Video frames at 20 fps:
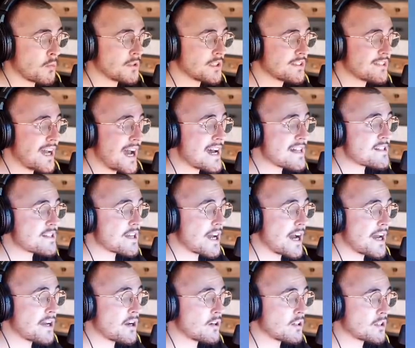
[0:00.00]
only that,
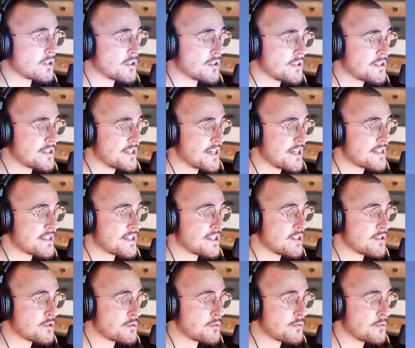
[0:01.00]
I'm gonna turn this
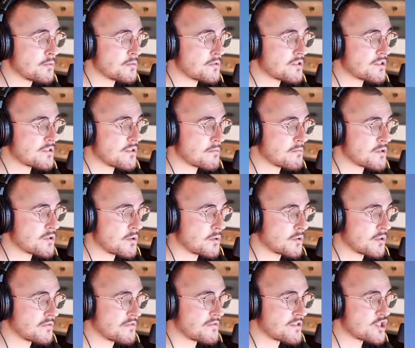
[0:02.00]
into some
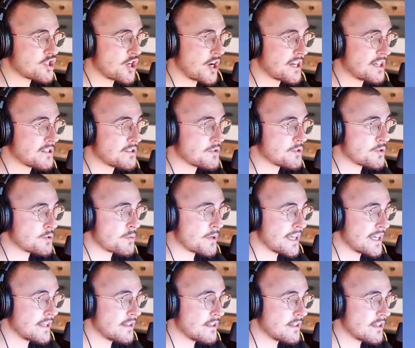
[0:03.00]
sort of giant
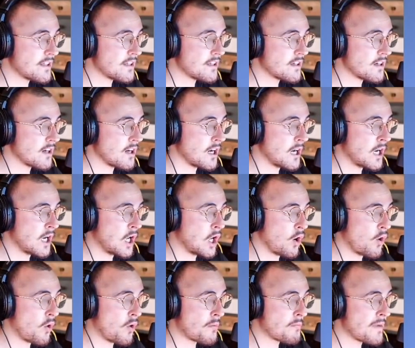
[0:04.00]
tree,
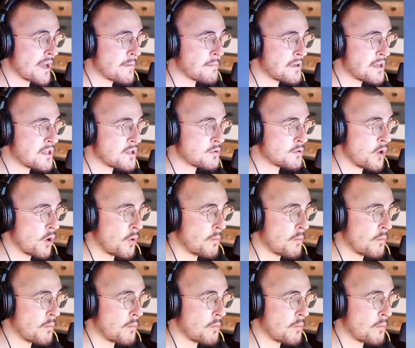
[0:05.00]
or maybe,